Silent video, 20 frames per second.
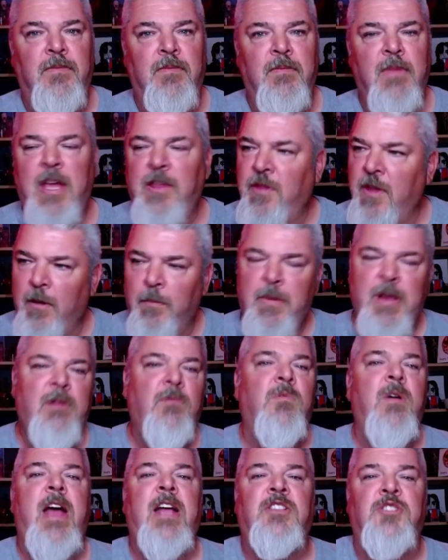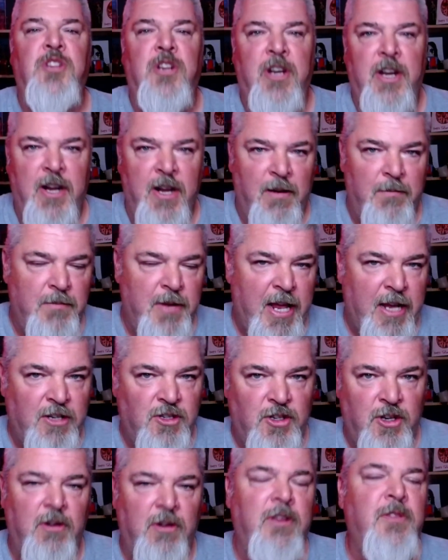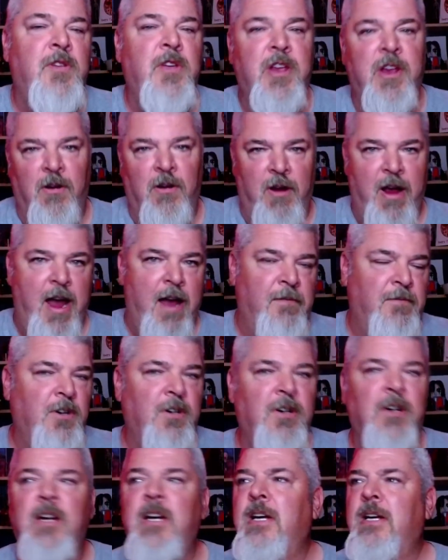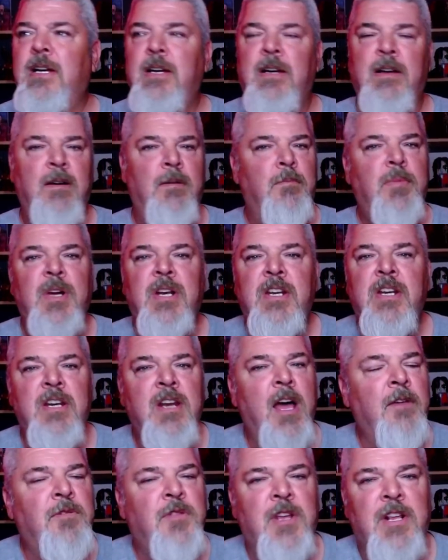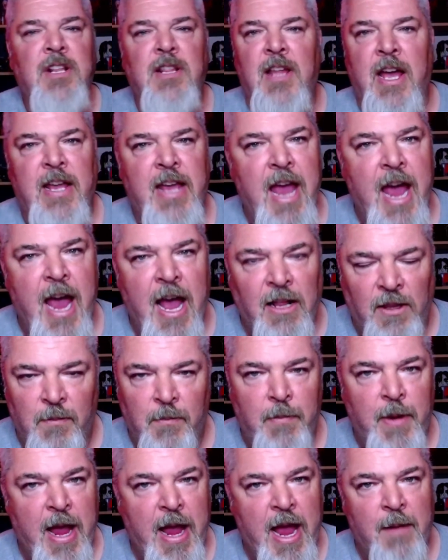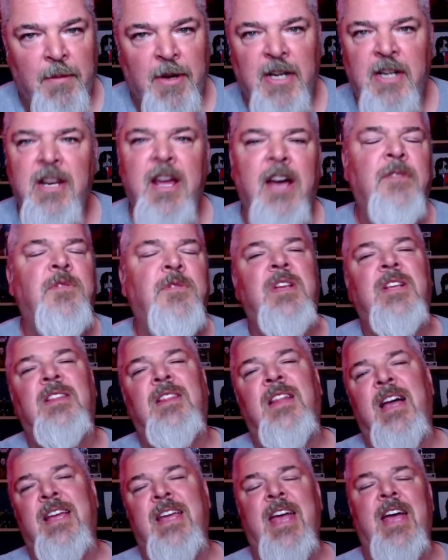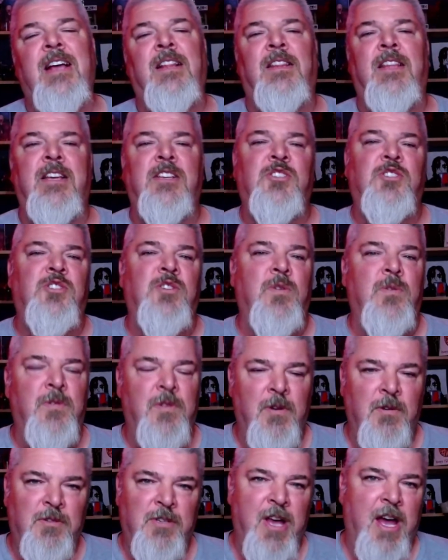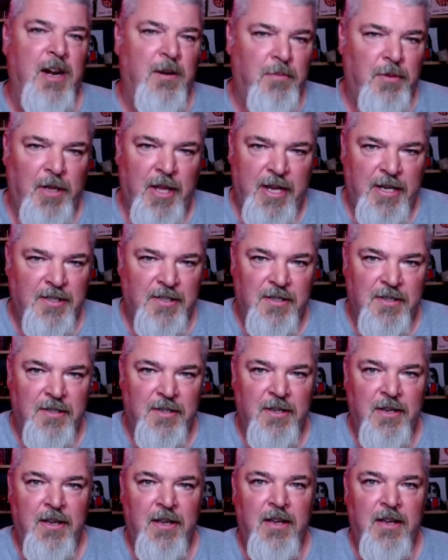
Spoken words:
And they'll be ratcheted up next year and the year after, but nothing like Alabama, nothing like LSU and those kind of places.